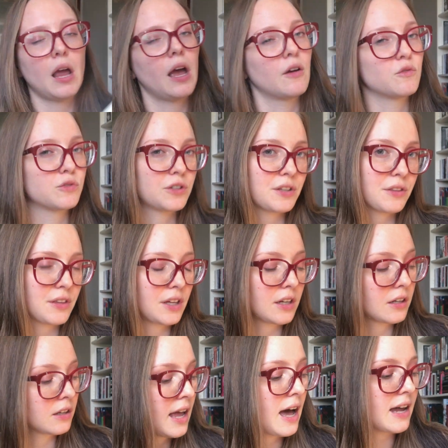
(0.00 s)

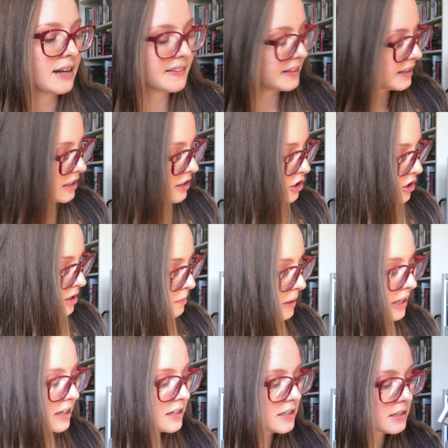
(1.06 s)
everything. And I think it's just
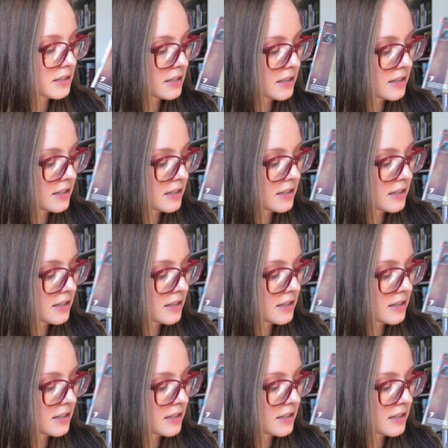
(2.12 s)
because